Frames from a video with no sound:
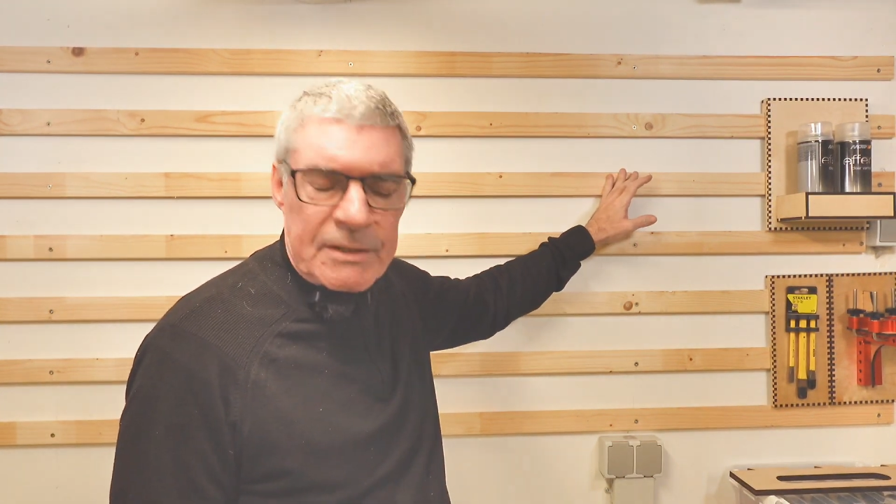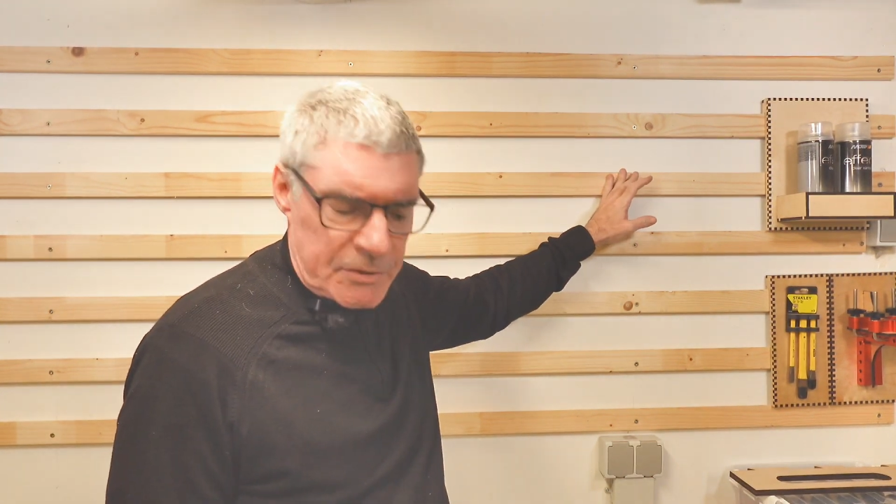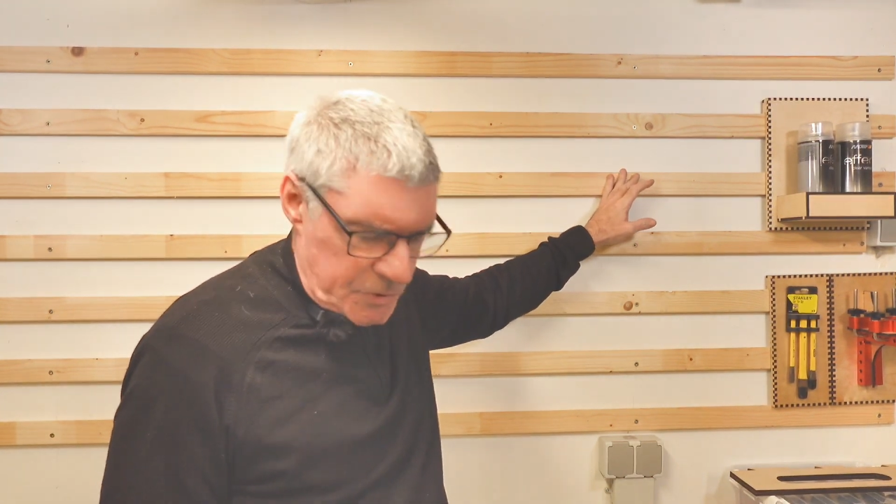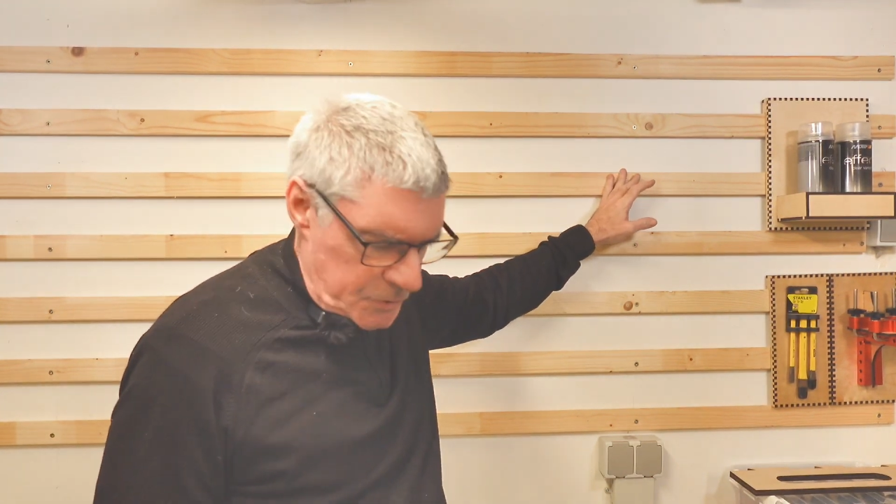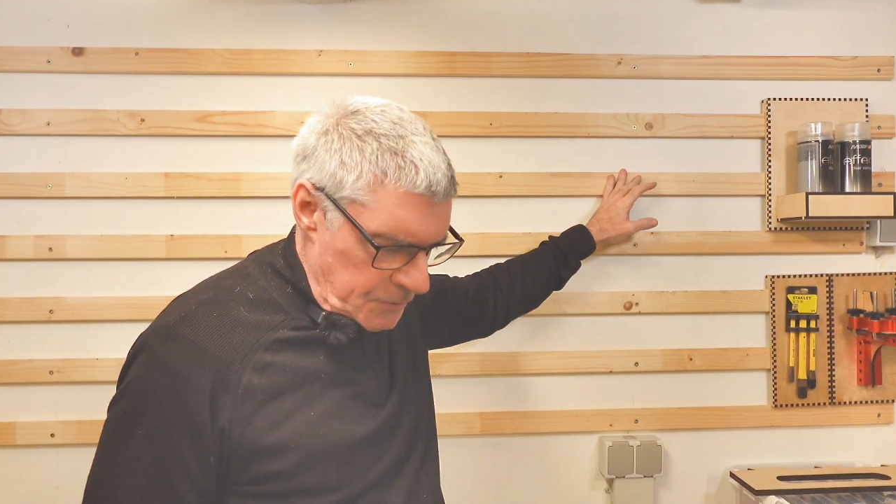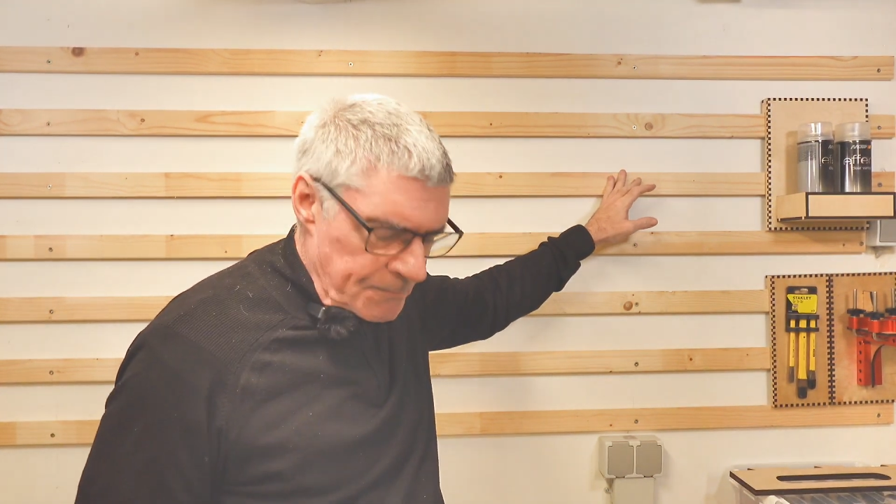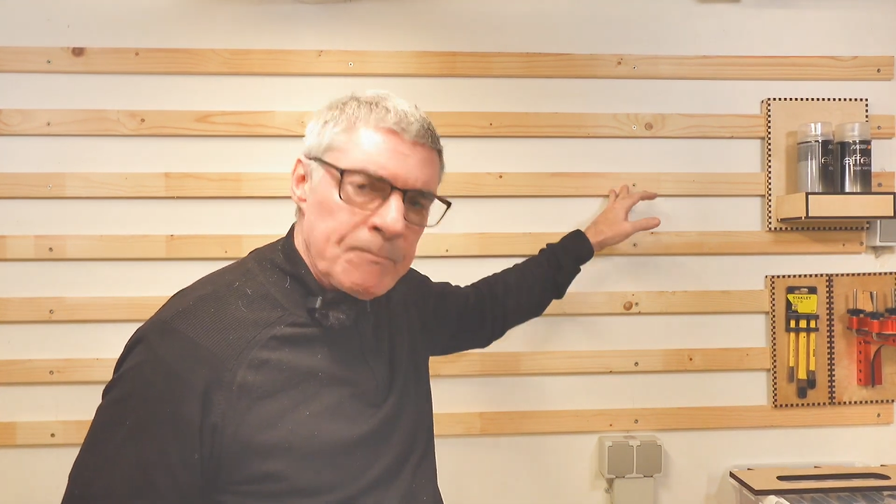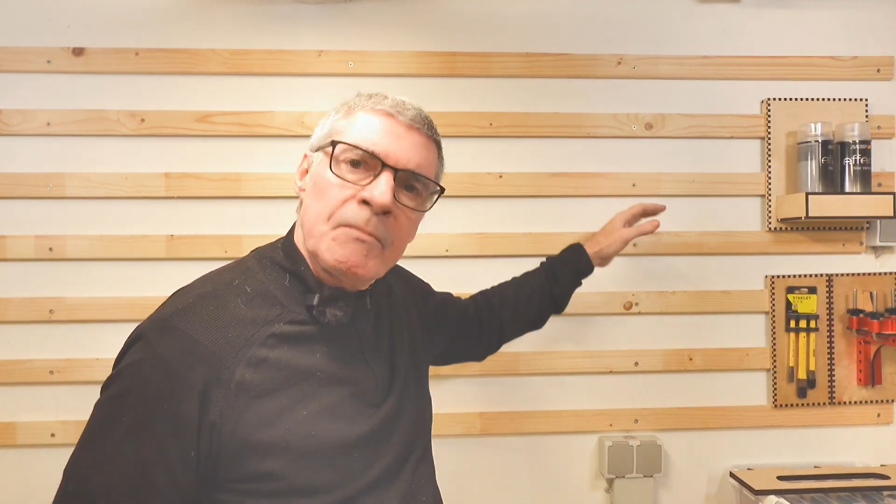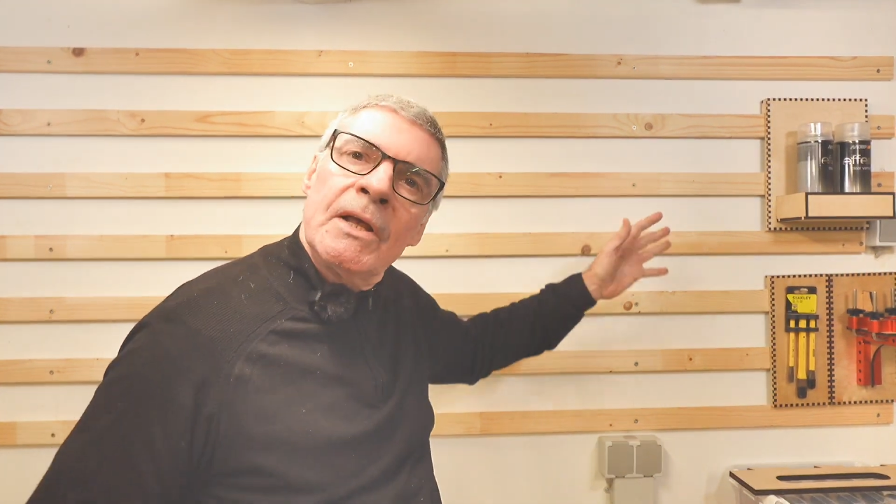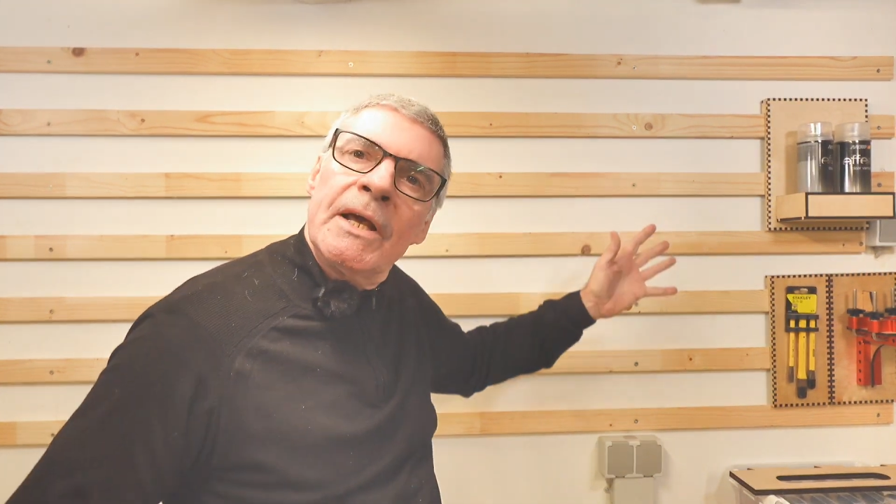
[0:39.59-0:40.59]
into.
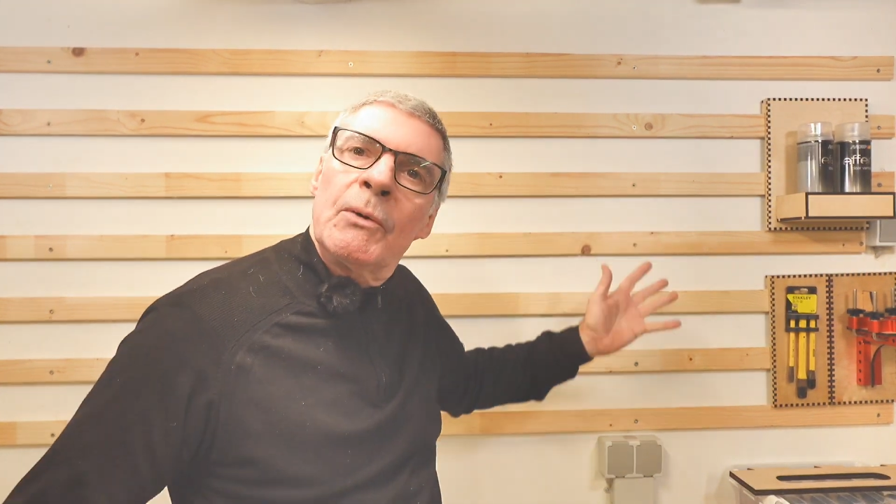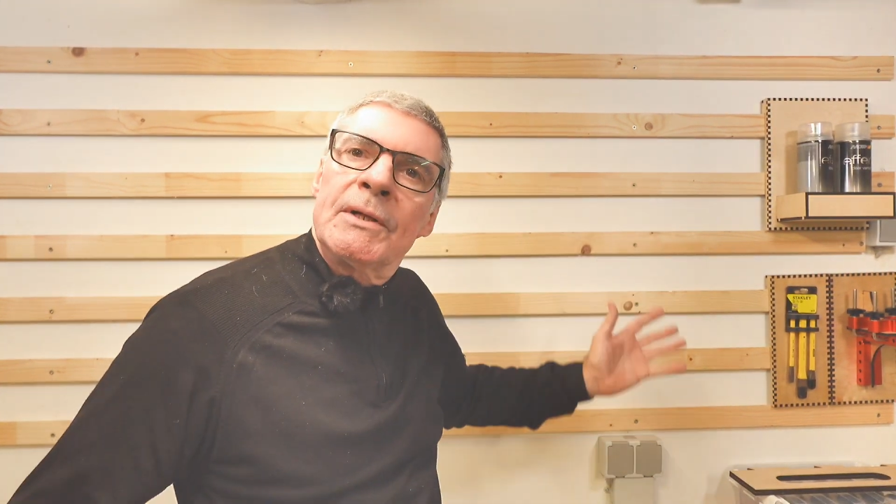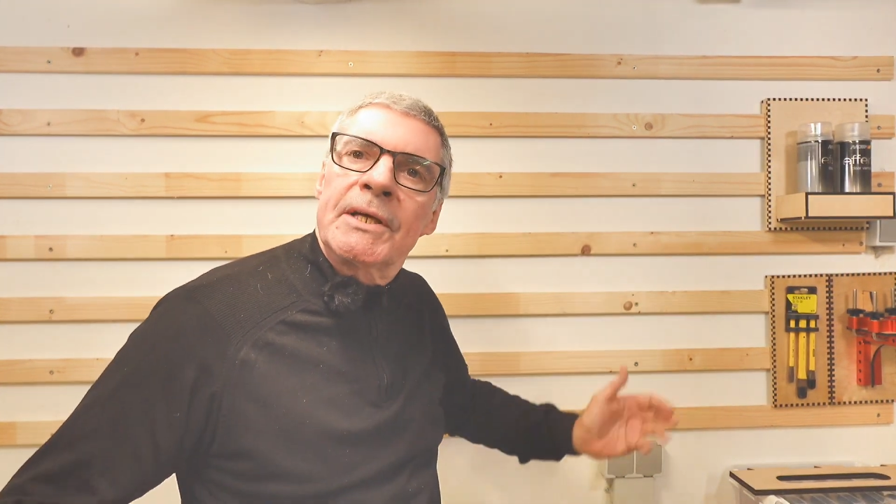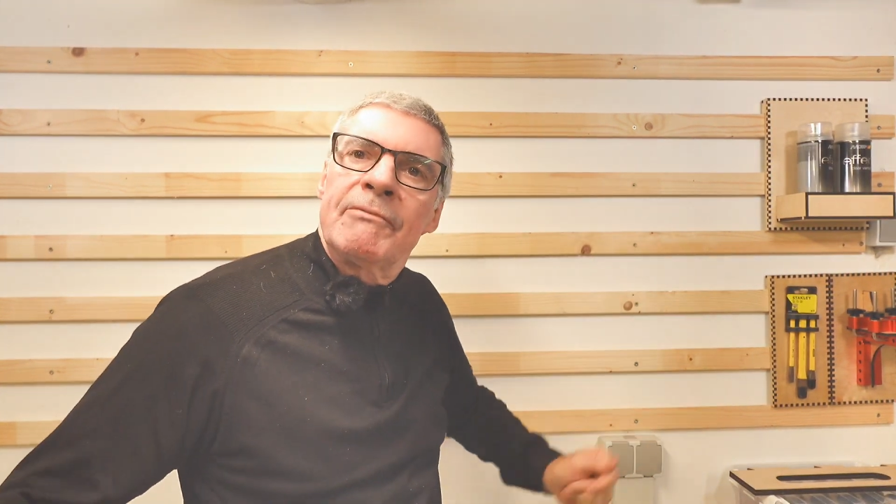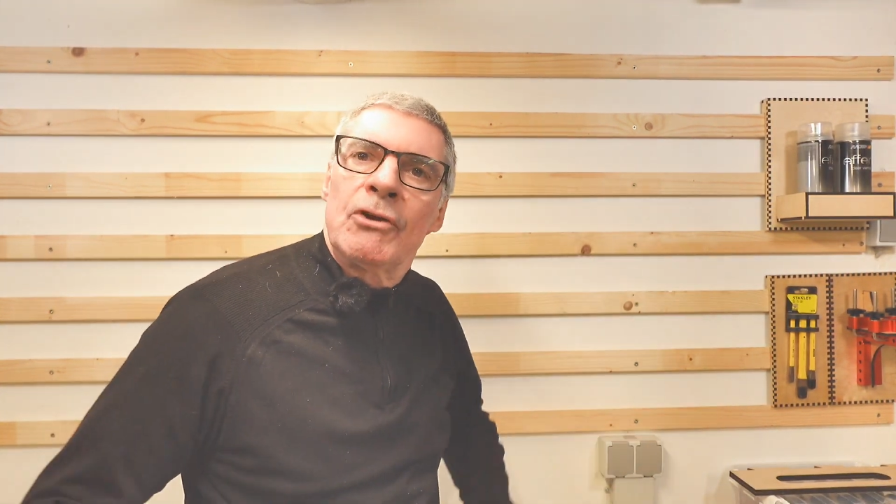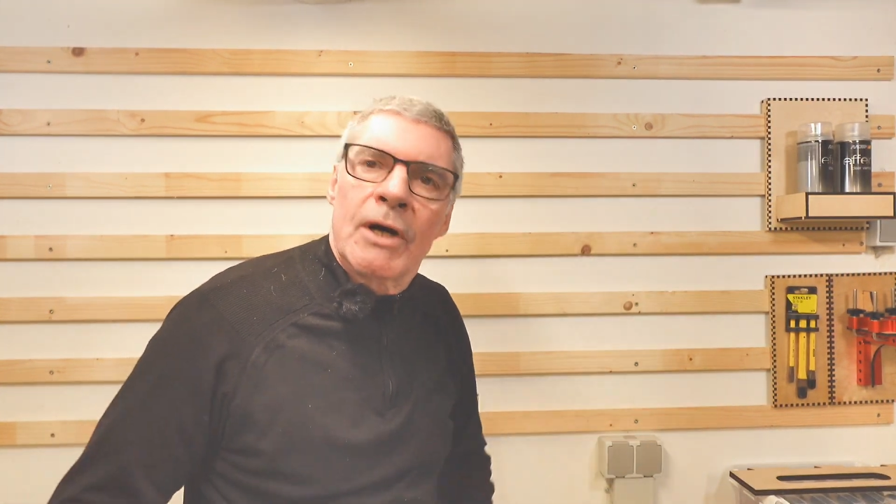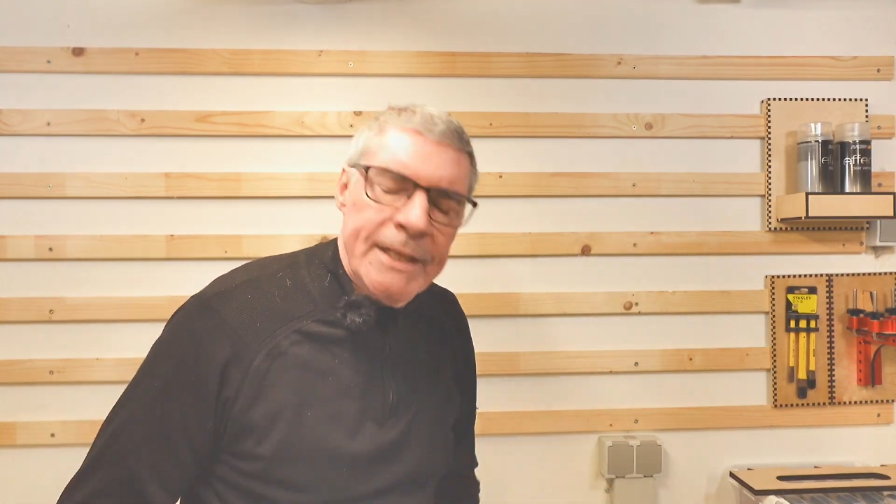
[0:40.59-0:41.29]
Anyway, to give you an